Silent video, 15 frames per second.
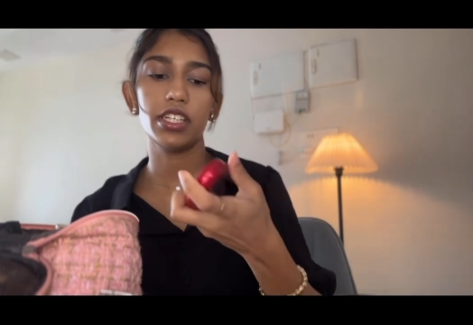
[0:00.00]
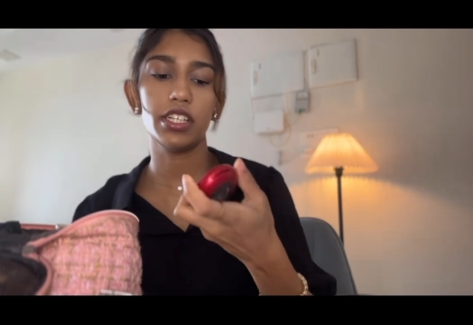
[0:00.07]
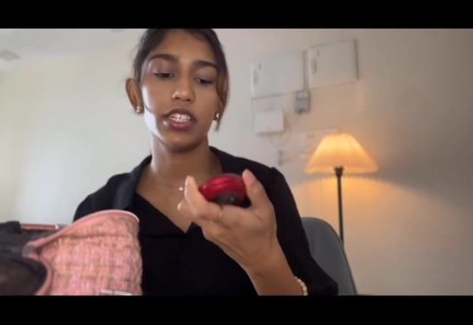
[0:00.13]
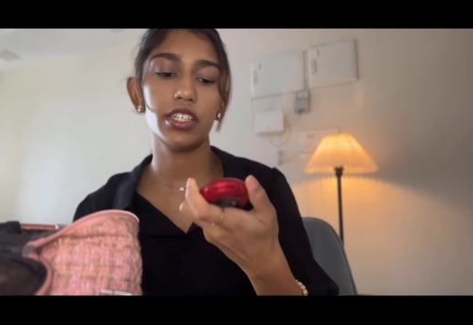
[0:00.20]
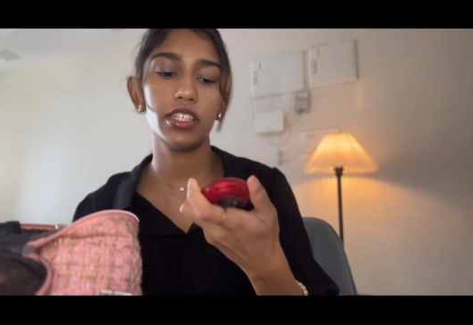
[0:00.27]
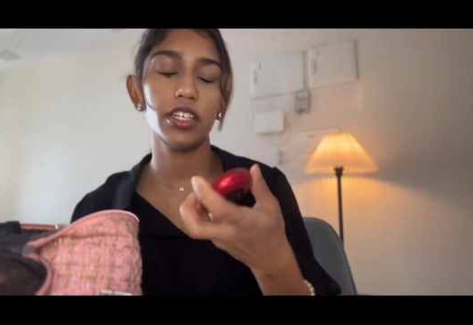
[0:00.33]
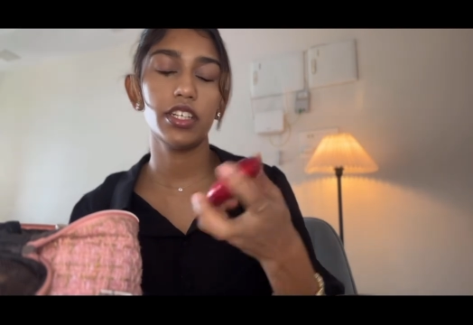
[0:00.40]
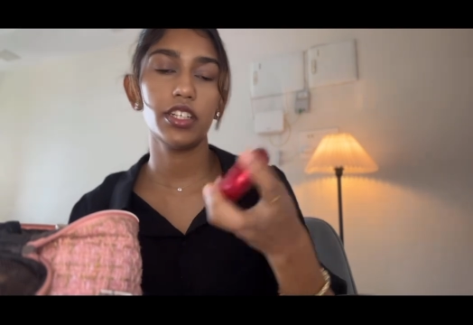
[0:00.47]

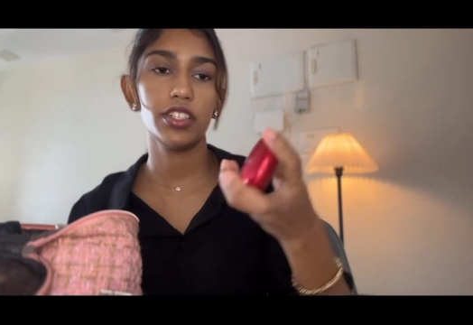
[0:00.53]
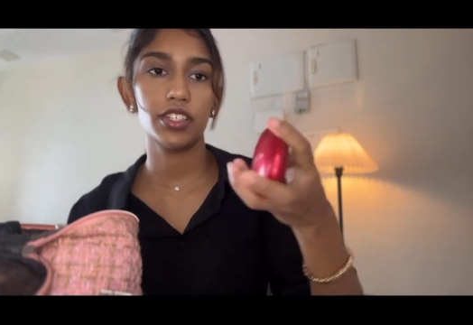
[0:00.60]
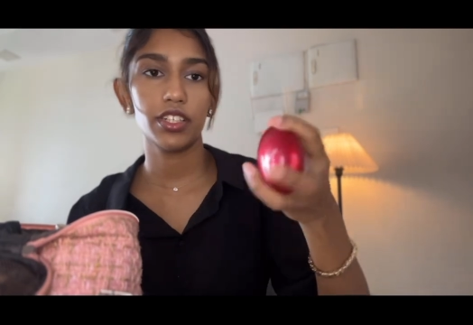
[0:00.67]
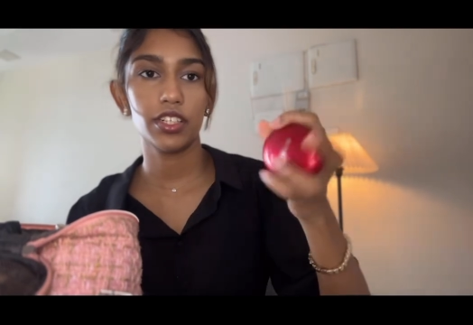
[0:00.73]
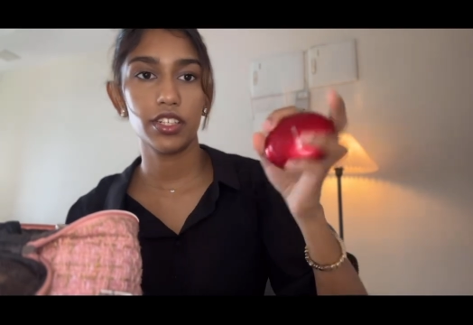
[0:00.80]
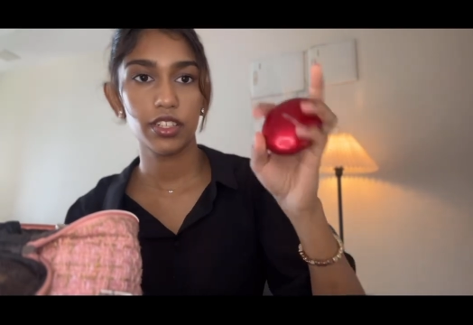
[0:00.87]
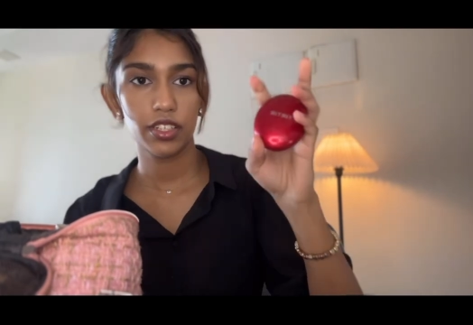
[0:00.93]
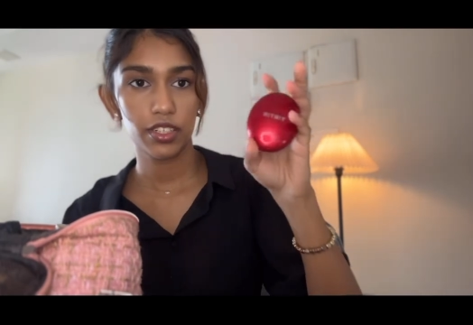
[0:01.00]
Tilted
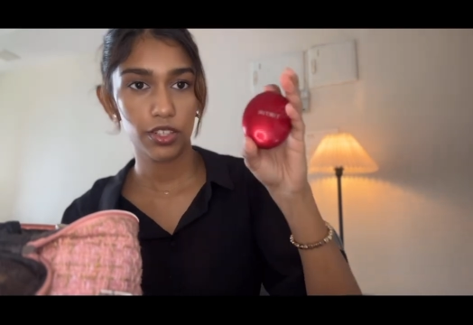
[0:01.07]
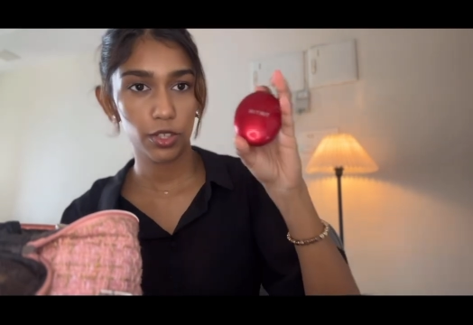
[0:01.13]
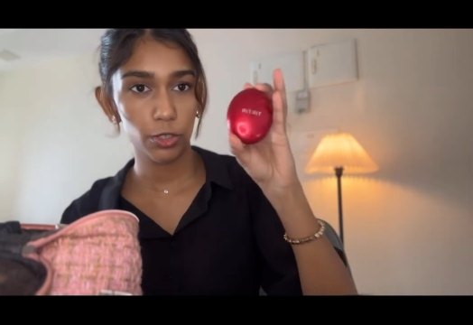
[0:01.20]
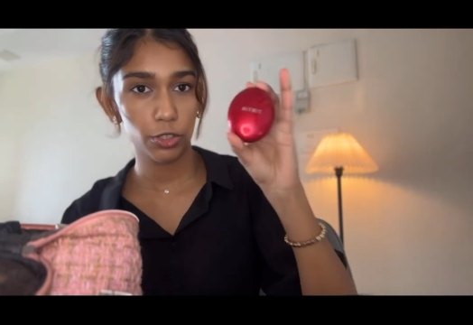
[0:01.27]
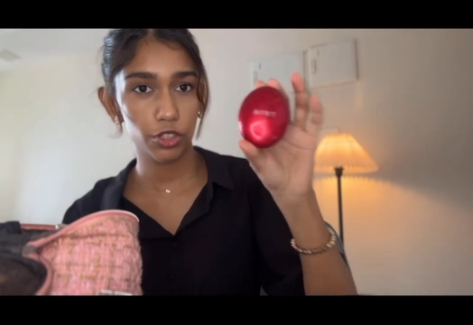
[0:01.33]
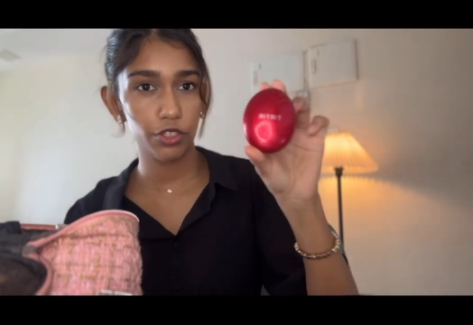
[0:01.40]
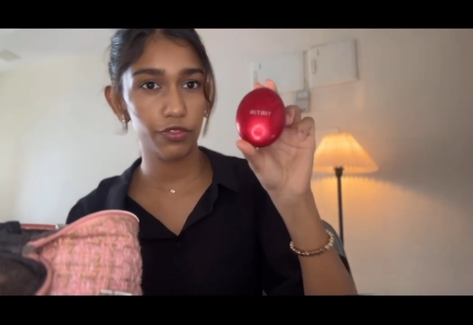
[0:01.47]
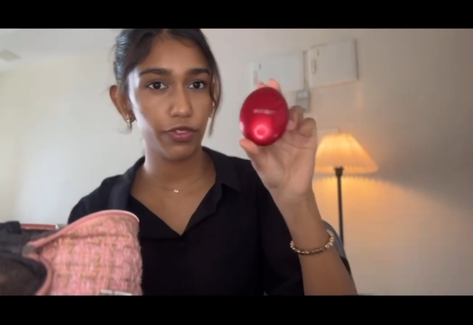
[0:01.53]

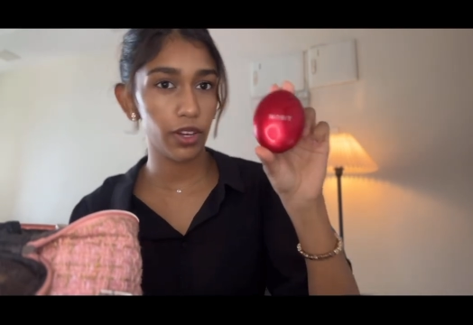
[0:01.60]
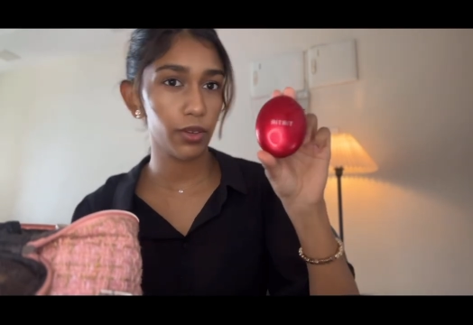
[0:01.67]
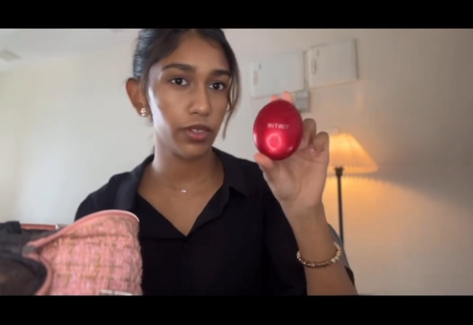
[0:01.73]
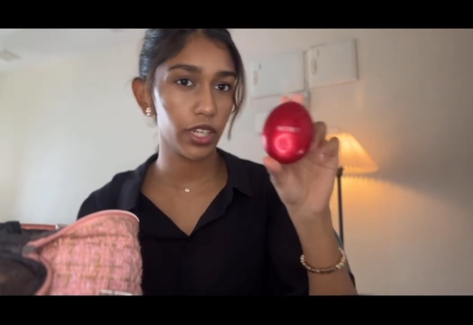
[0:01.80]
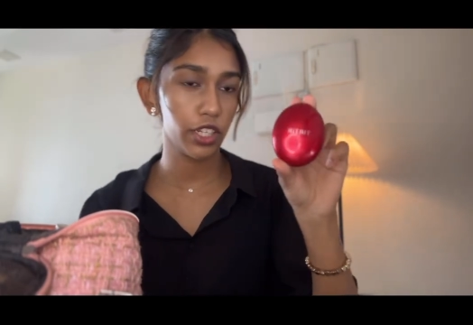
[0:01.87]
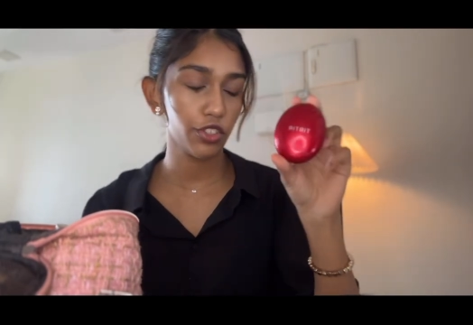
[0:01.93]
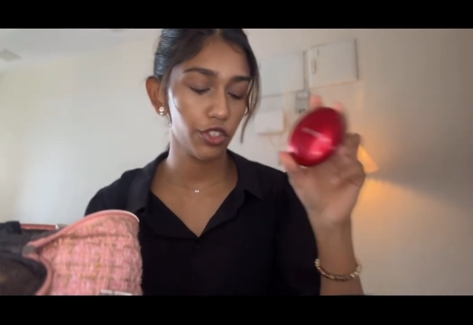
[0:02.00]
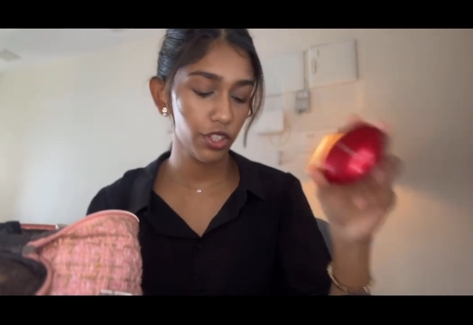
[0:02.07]
Cushion
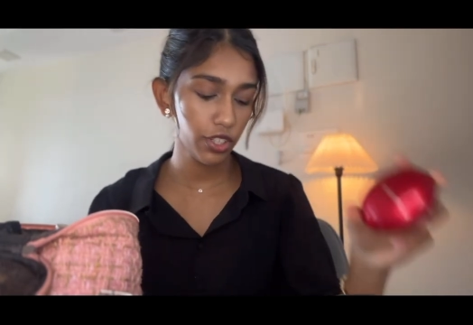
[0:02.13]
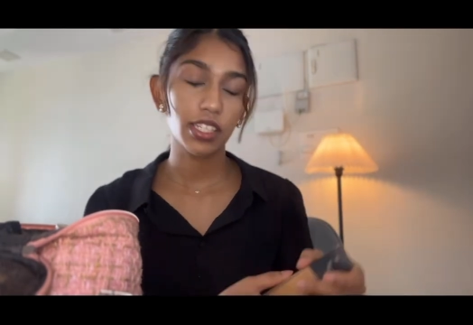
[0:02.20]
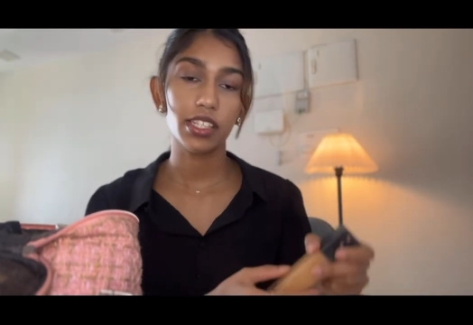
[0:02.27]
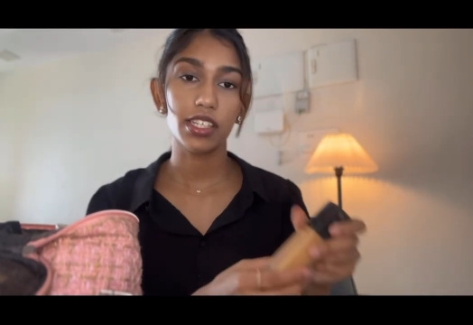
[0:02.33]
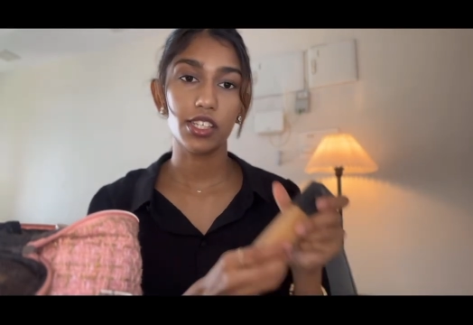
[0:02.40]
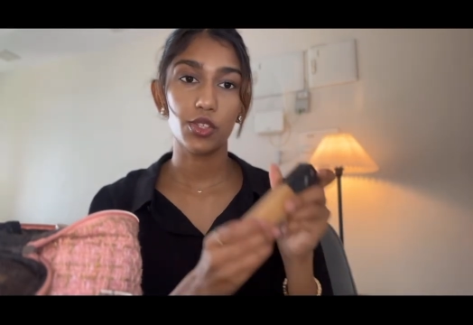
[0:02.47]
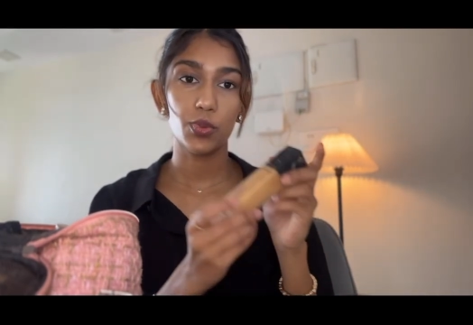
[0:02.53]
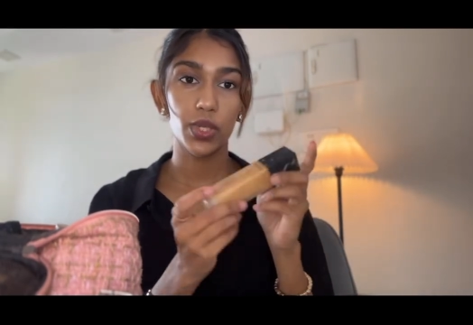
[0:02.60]
foundation,
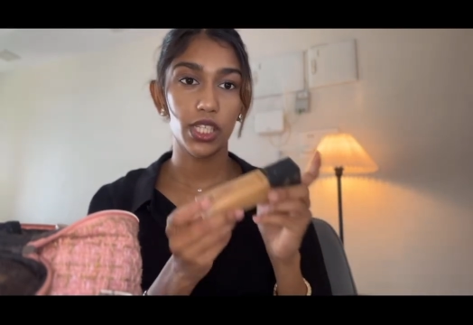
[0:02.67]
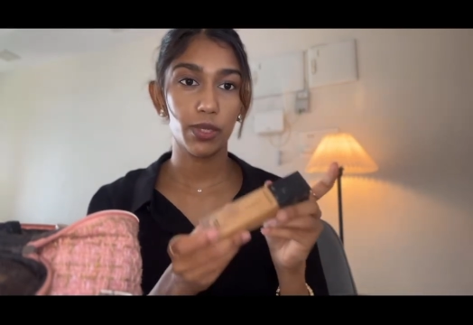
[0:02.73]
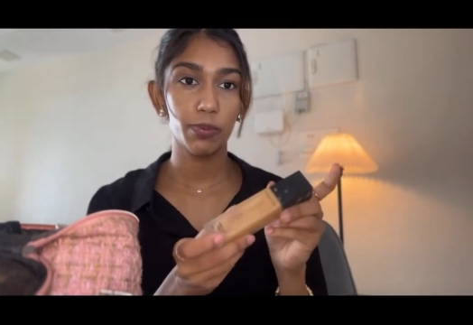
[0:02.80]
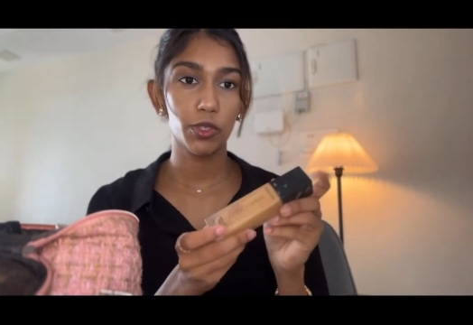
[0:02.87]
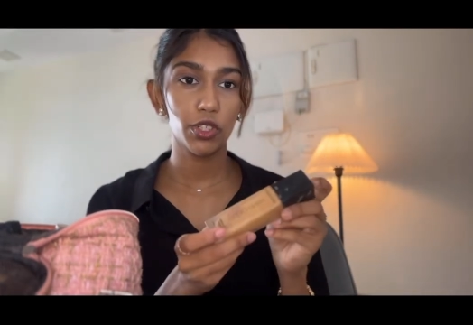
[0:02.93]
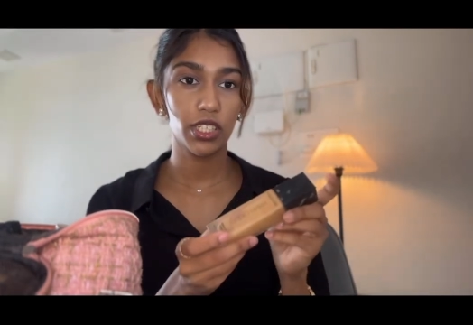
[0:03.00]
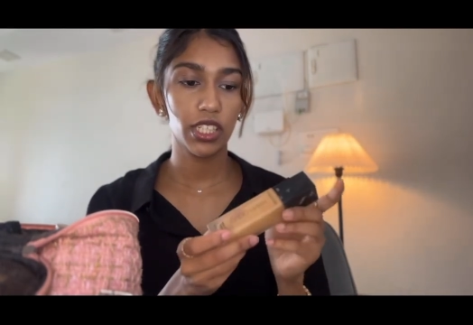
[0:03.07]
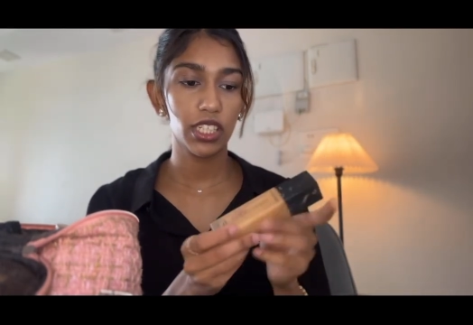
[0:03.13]
the Swiss
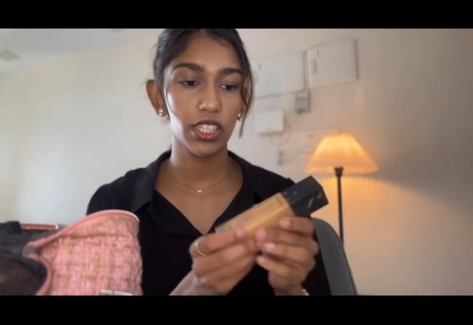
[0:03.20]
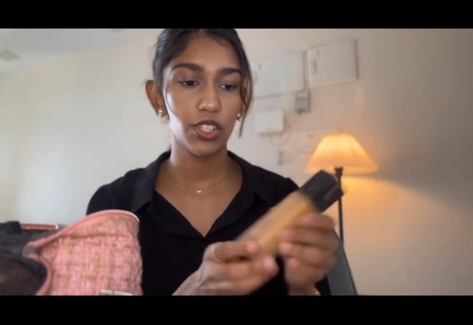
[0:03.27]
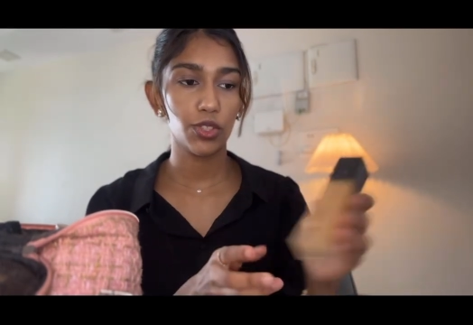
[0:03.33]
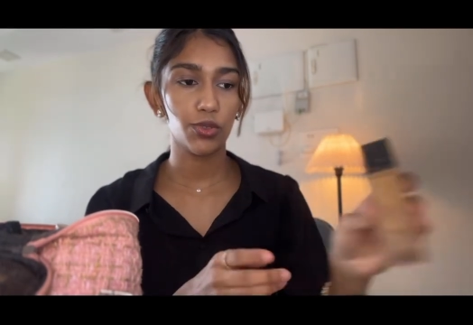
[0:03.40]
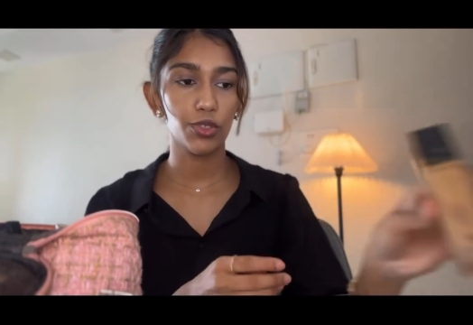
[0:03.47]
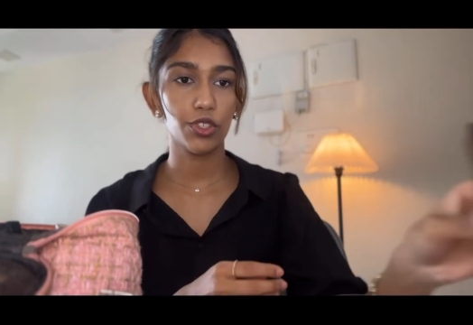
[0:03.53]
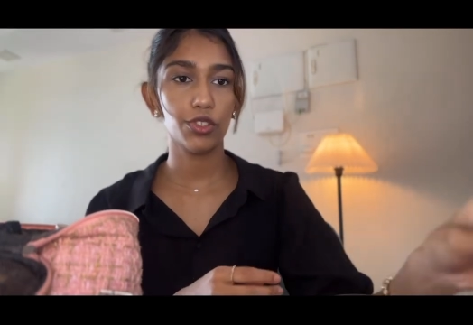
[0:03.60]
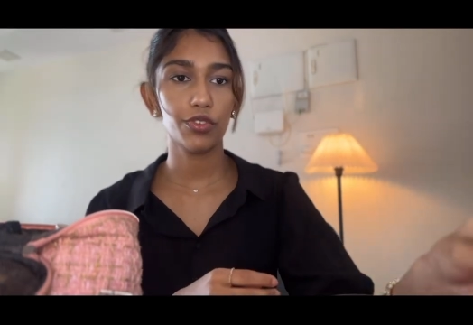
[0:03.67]
Beauty
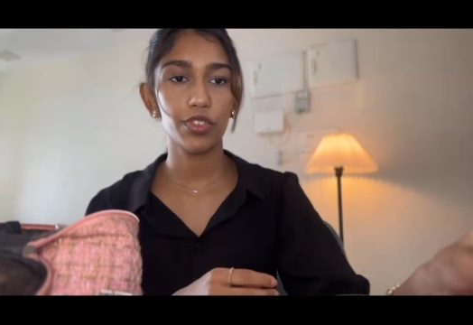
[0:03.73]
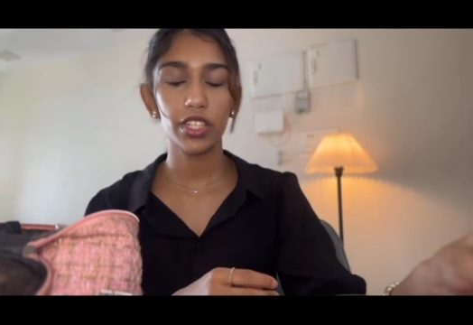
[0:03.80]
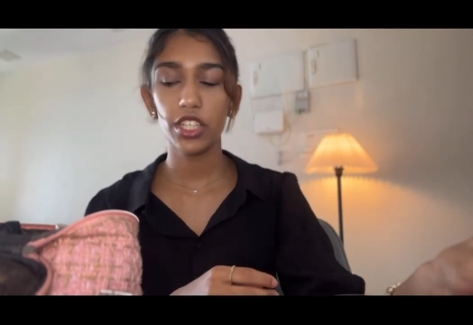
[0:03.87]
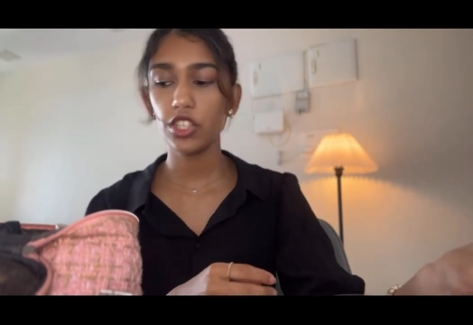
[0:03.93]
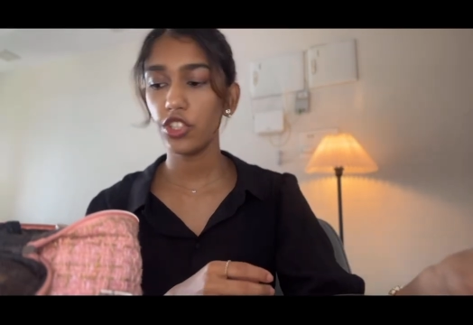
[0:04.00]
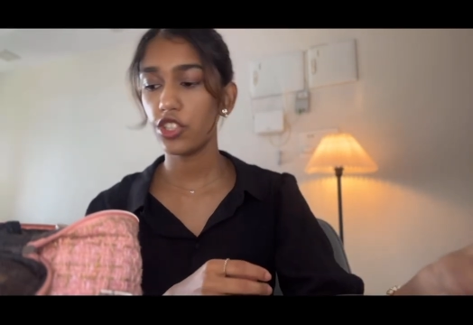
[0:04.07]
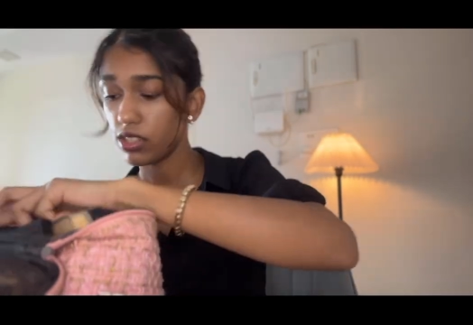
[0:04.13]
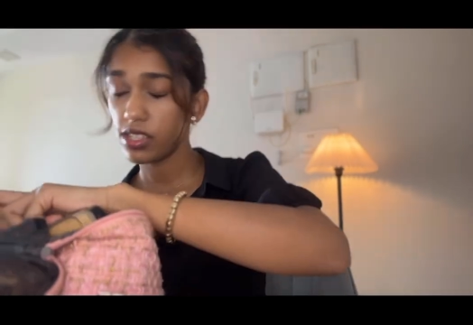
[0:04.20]
Studio
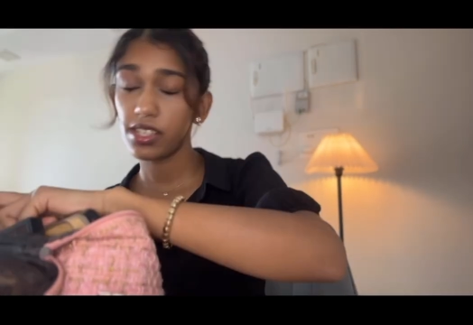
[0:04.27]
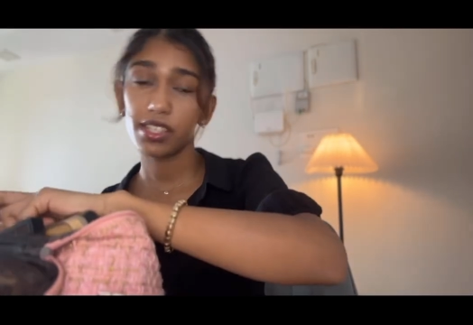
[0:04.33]
Finish.